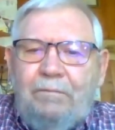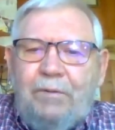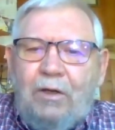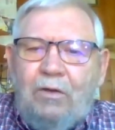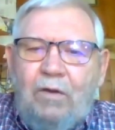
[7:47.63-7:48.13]

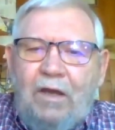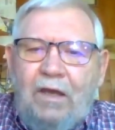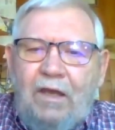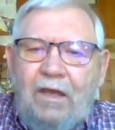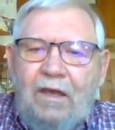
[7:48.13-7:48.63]

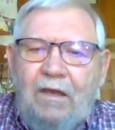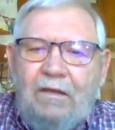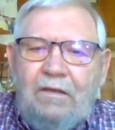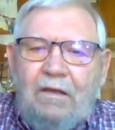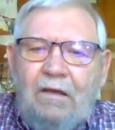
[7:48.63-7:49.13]
Paraguay
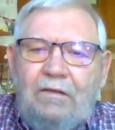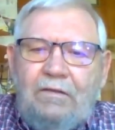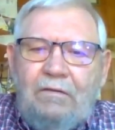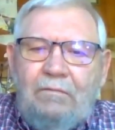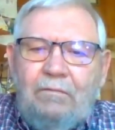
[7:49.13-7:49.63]
and
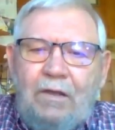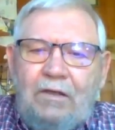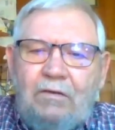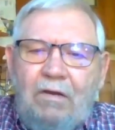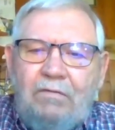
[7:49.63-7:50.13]

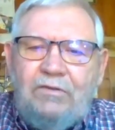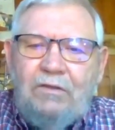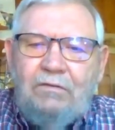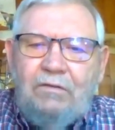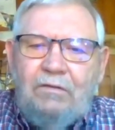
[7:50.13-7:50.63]
Mato
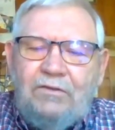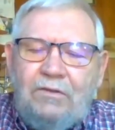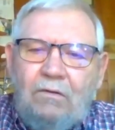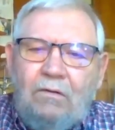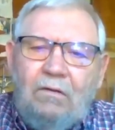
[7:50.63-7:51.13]
Grosso do
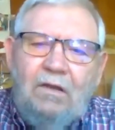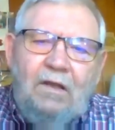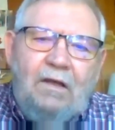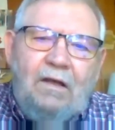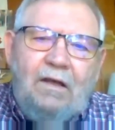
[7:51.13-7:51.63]
Sul,
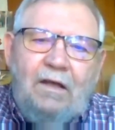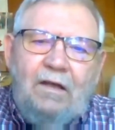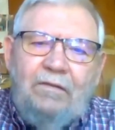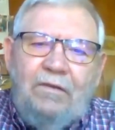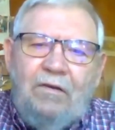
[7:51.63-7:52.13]

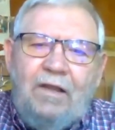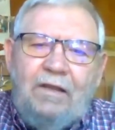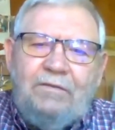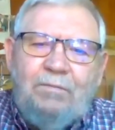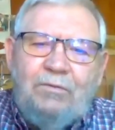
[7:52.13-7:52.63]
they're
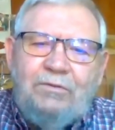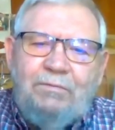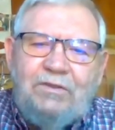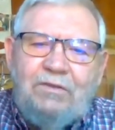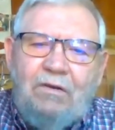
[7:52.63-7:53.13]
not supposed to
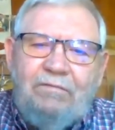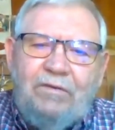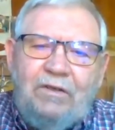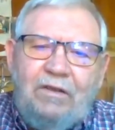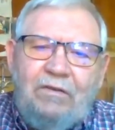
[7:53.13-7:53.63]
be starting
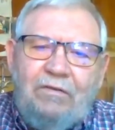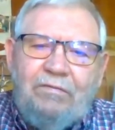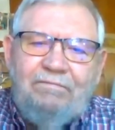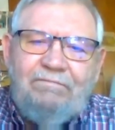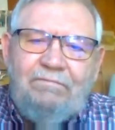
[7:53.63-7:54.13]
for another
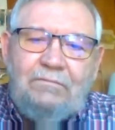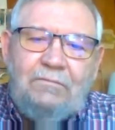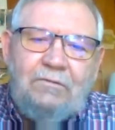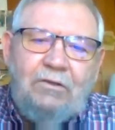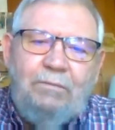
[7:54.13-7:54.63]

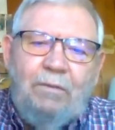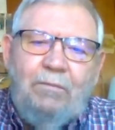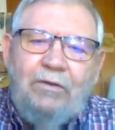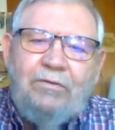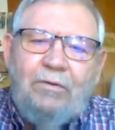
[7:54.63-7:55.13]
could be a
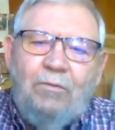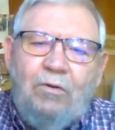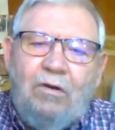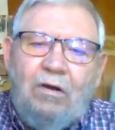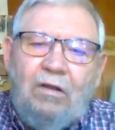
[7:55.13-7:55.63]
month or
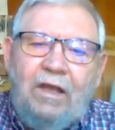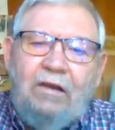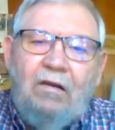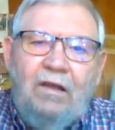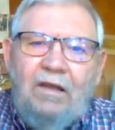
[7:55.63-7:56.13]
more
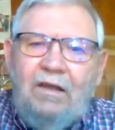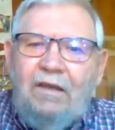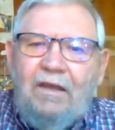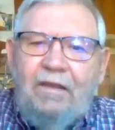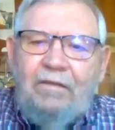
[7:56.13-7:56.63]
later.
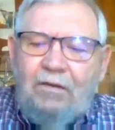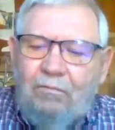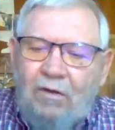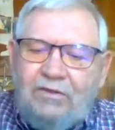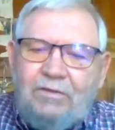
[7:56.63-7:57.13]
And there
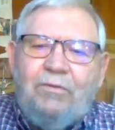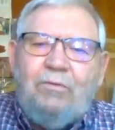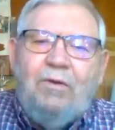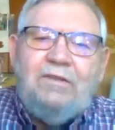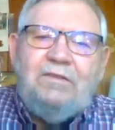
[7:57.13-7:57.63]
was some
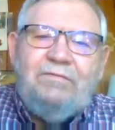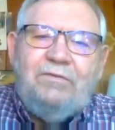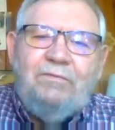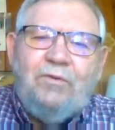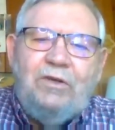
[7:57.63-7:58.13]
threats of
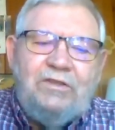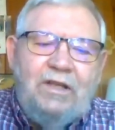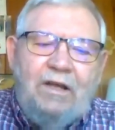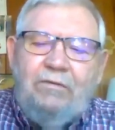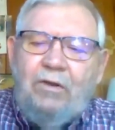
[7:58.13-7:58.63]
some freeze
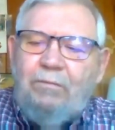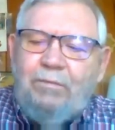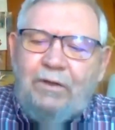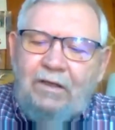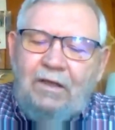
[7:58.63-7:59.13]
down there,
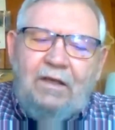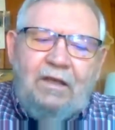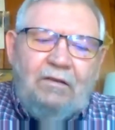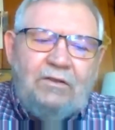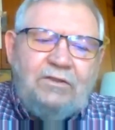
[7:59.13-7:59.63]
but
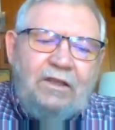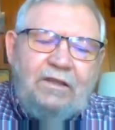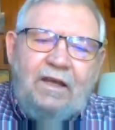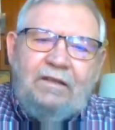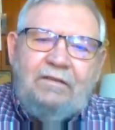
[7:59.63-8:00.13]
it looks like
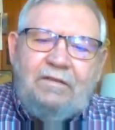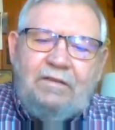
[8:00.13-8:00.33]
that